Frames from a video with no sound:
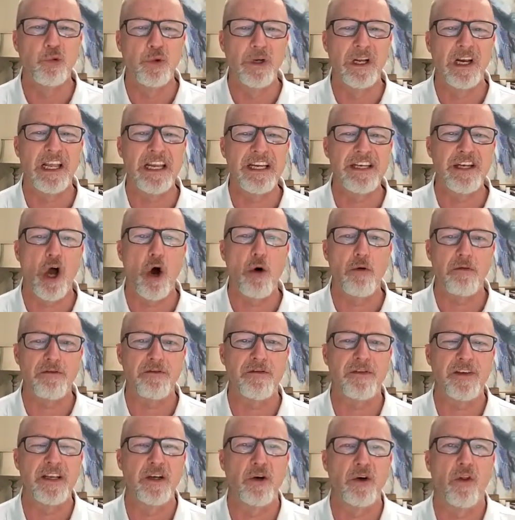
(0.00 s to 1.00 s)
really don't
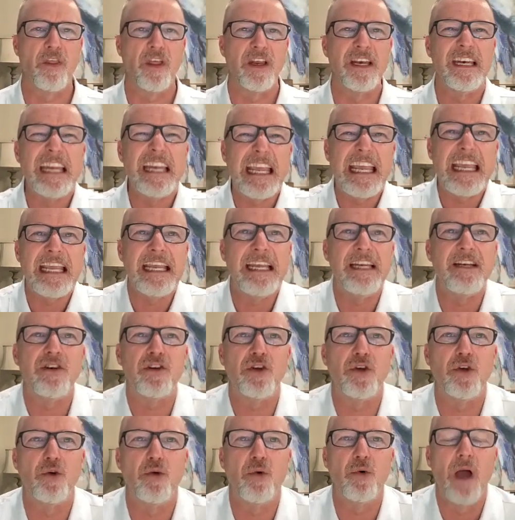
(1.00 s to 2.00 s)
feel the need
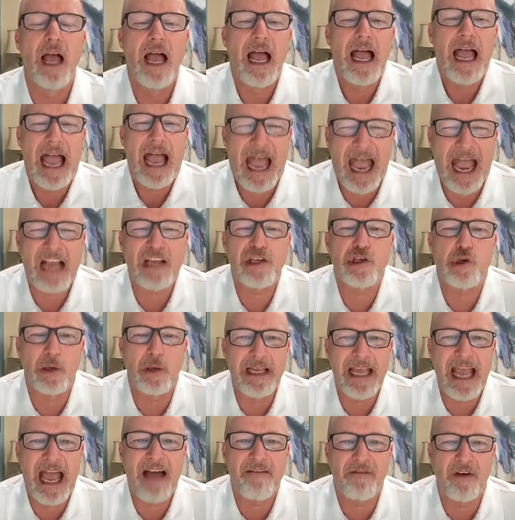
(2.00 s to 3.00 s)
to
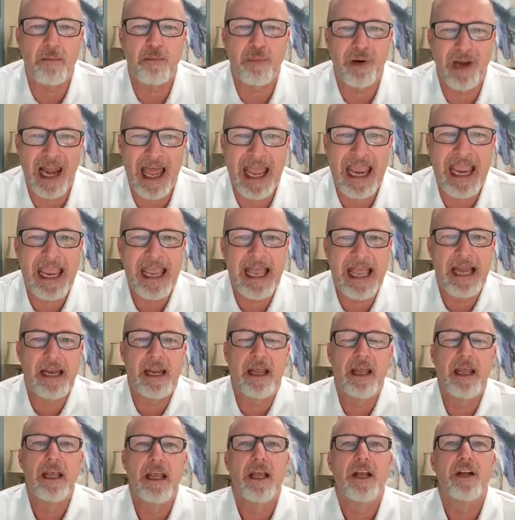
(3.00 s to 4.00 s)
actually have a
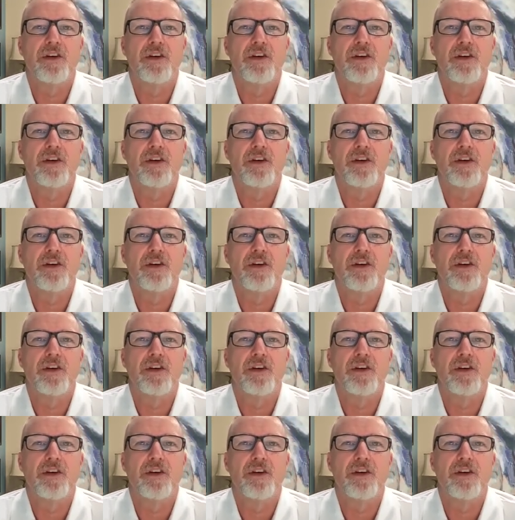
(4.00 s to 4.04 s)
plan